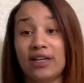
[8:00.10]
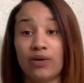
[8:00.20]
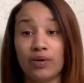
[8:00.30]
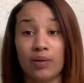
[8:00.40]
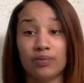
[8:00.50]

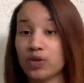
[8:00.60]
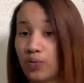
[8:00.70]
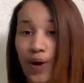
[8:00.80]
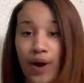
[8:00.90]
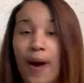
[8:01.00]
on them,
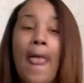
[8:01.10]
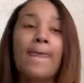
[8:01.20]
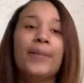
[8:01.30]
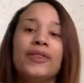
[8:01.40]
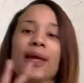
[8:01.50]
swear,
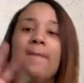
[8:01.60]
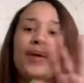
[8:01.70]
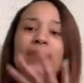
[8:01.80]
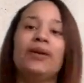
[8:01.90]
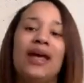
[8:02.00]
but them
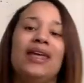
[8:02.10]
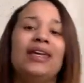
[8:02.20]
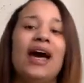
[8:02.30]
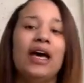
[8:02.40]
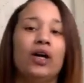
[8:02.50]
people that he
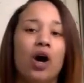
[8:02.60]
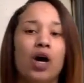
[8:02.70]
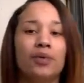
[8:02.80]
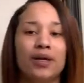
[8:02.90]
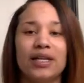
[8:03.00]
got are
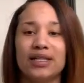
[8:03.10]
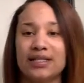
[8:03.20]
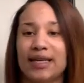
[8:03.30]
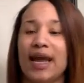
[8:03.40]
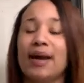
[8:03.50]
already
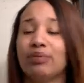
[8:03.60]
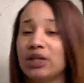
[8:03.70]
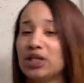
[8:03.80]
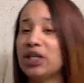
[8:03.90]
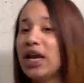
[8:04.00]

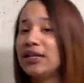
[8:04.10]
established.